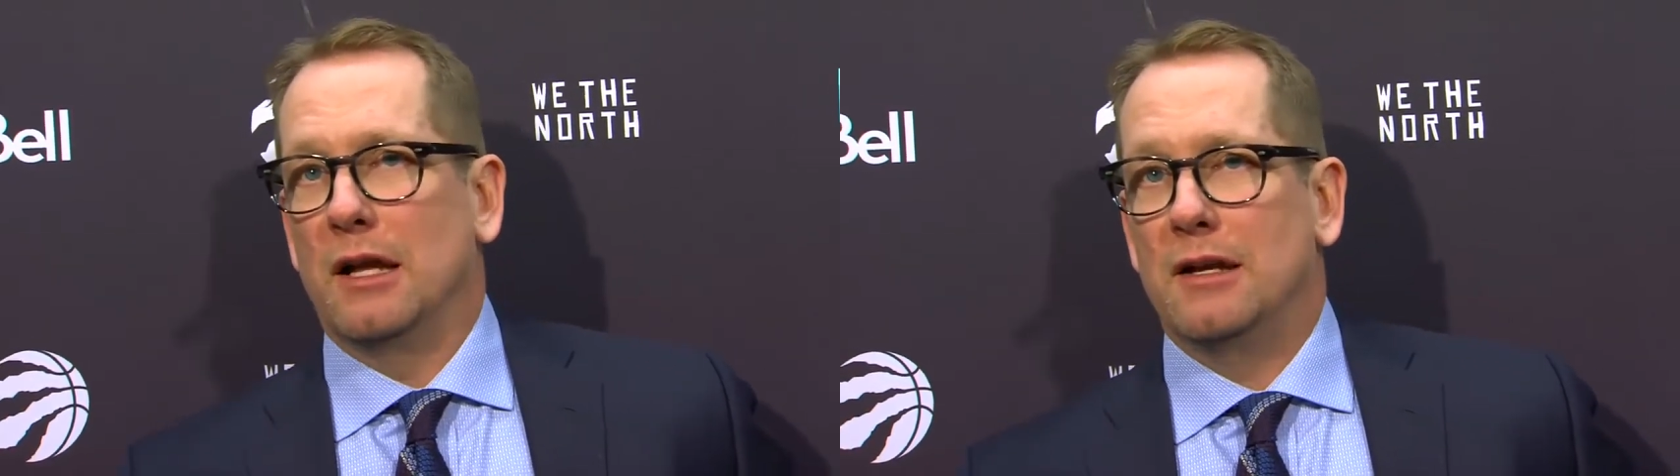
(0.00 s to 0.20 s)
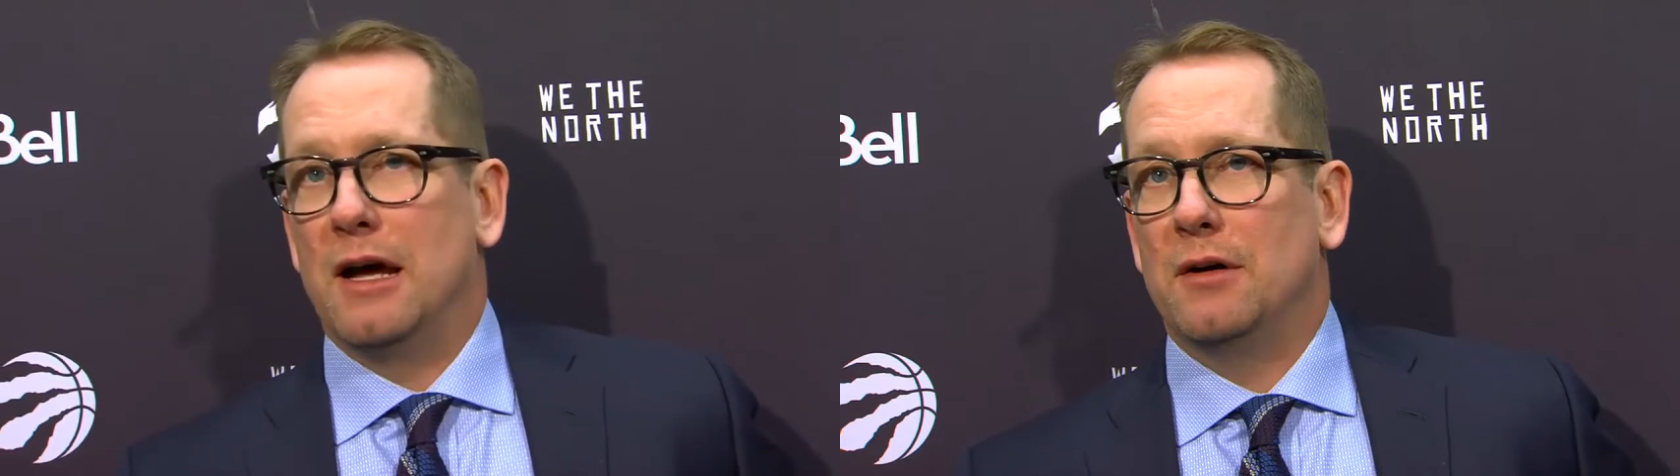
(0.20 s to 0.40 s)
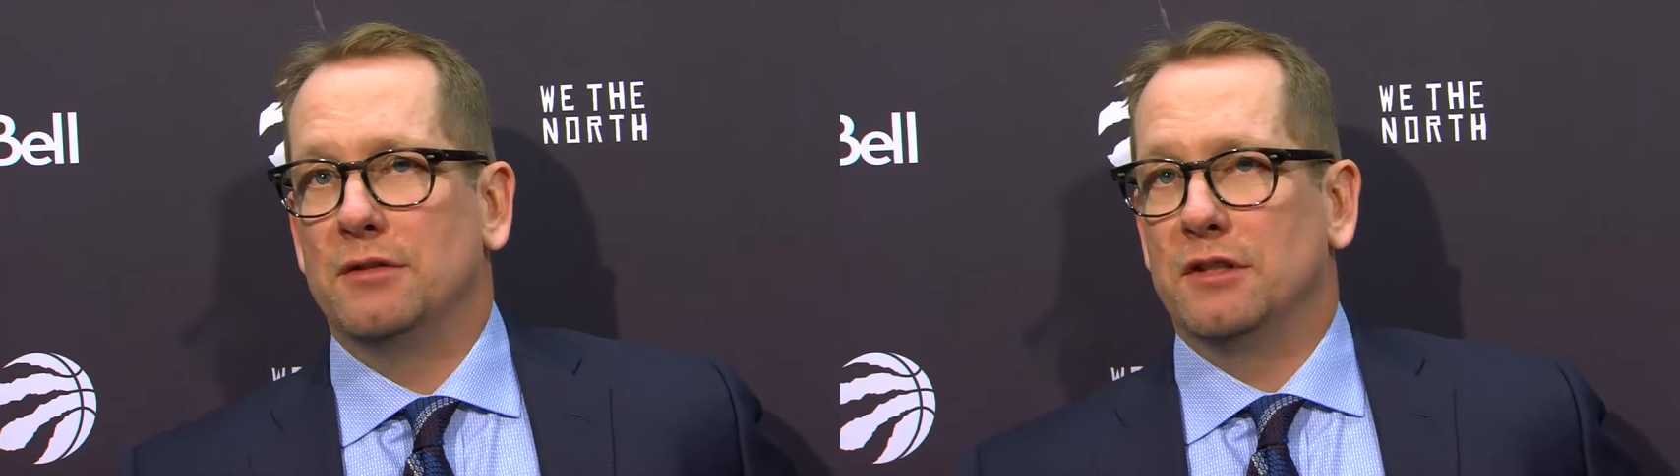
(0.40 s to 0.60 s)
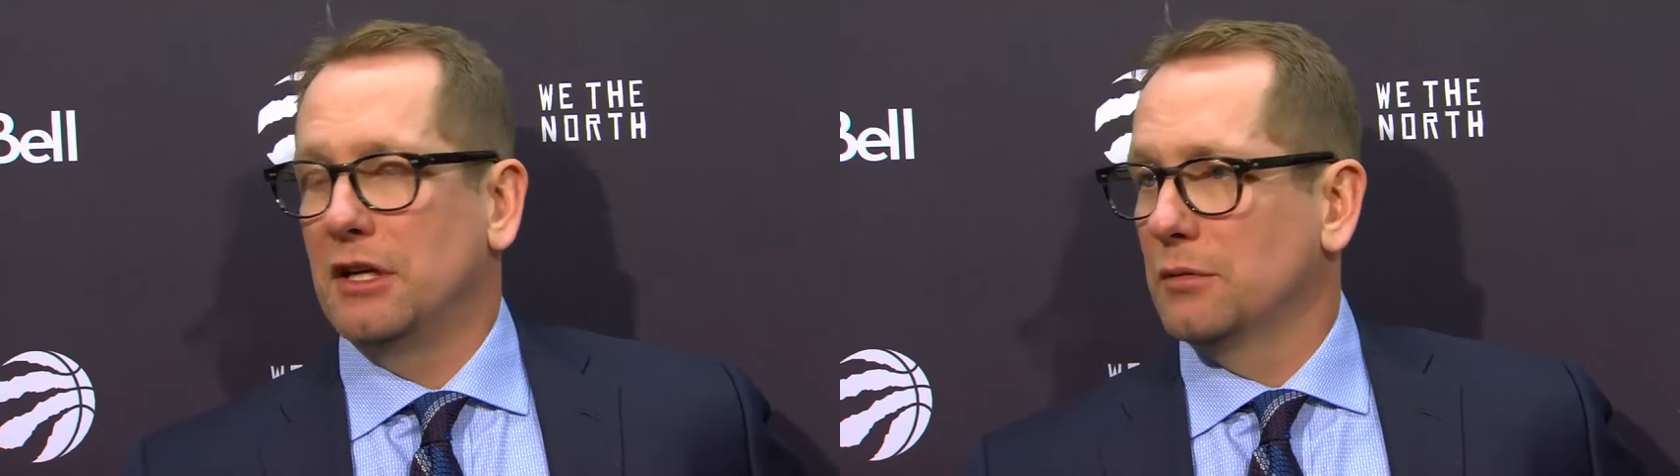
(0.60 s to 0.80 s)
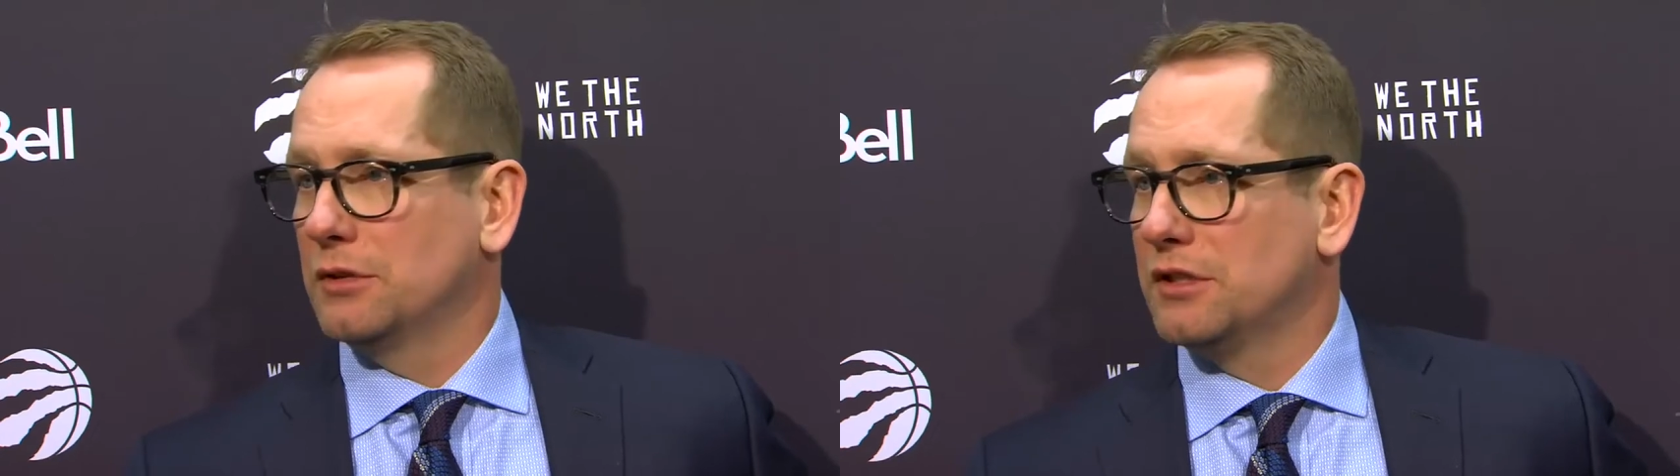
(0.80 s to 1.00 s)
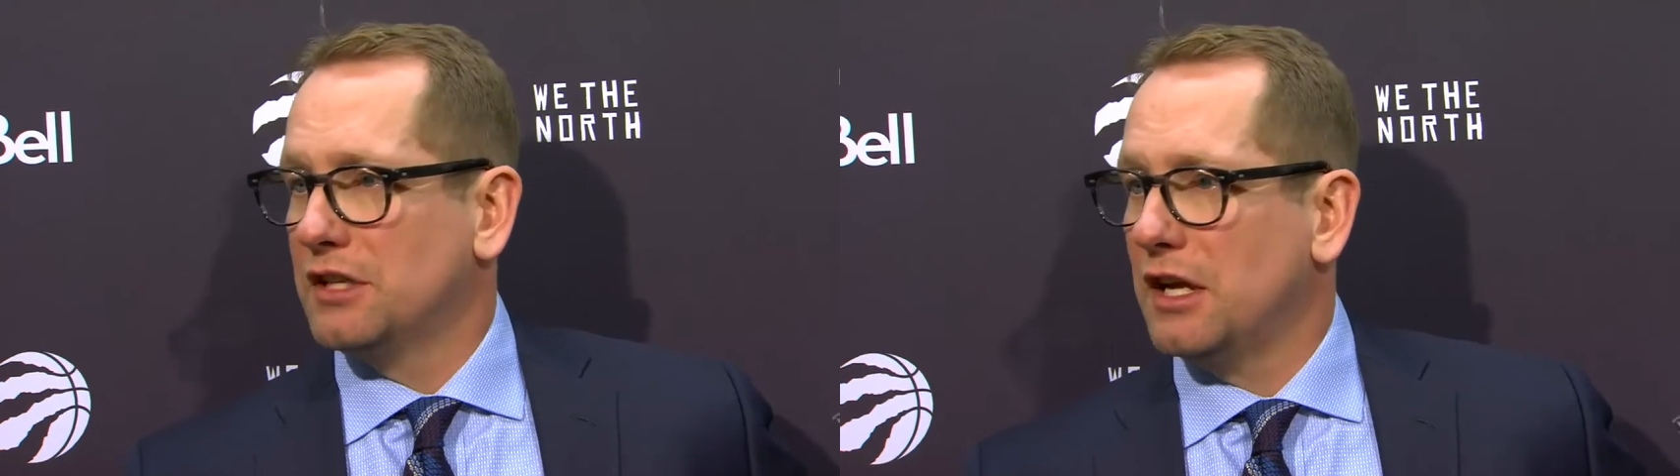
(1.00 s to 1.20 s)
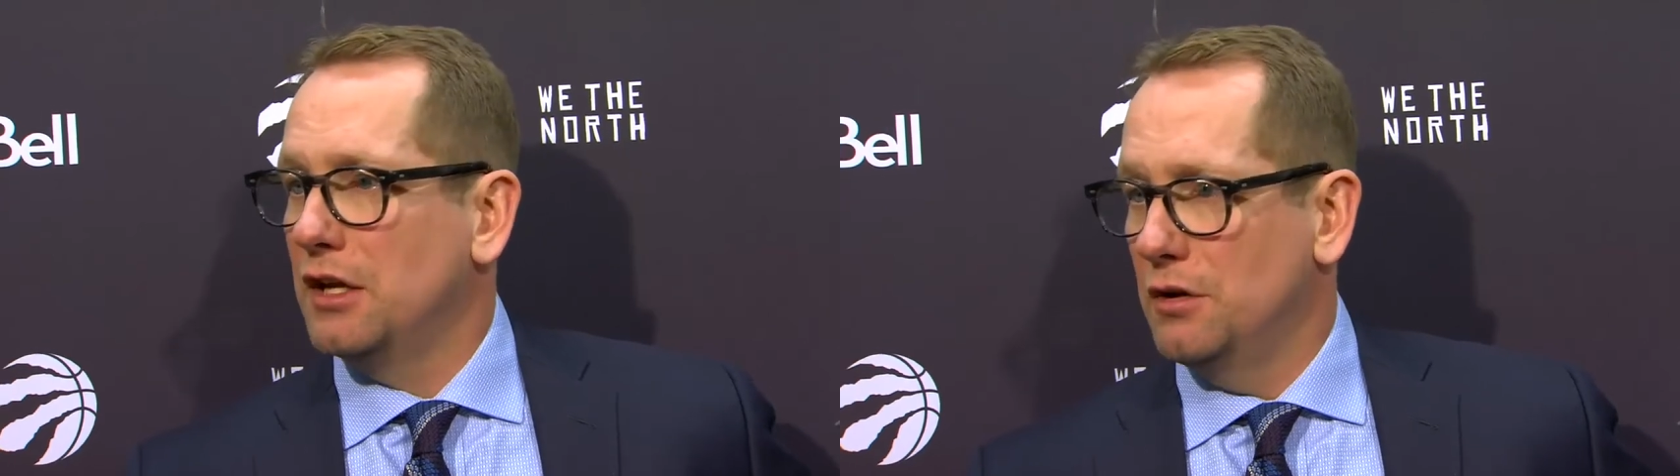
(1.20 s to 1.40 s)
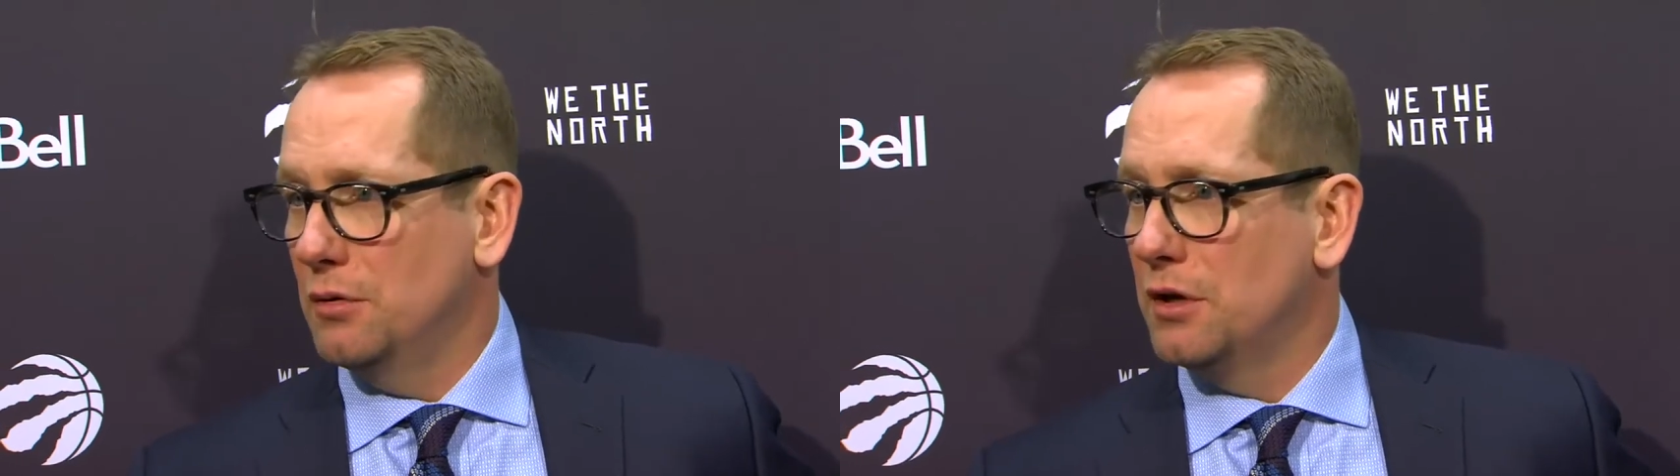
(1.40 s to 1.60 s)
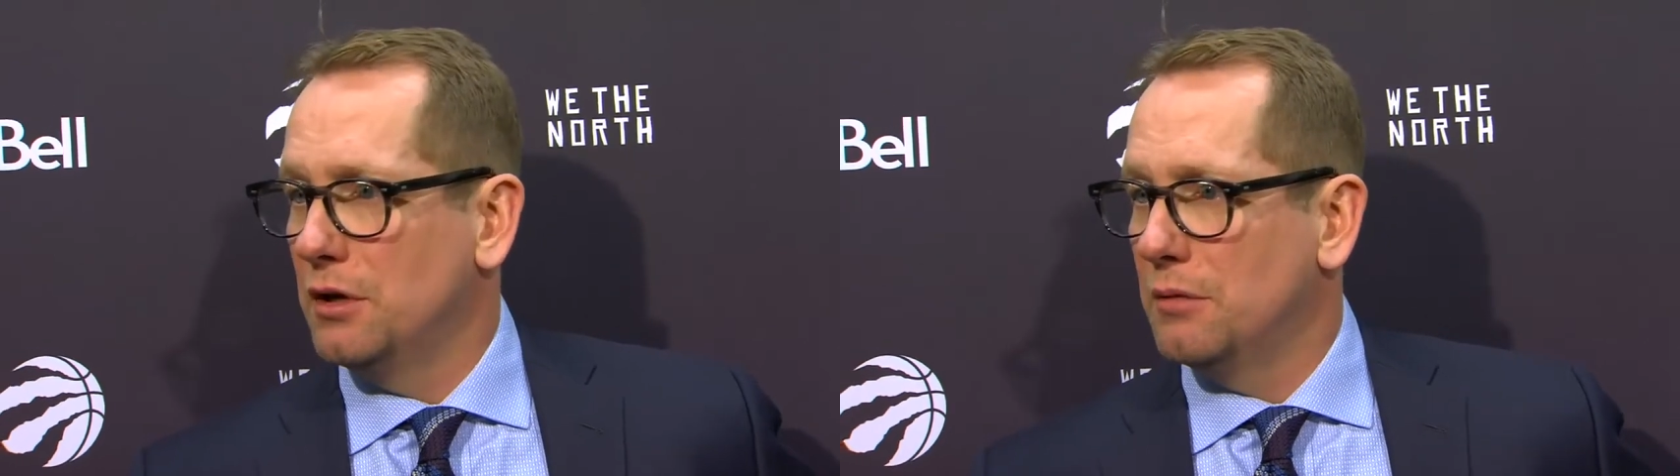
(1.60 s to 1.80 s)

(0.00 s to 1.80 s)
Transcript: letdowns again with the second unit,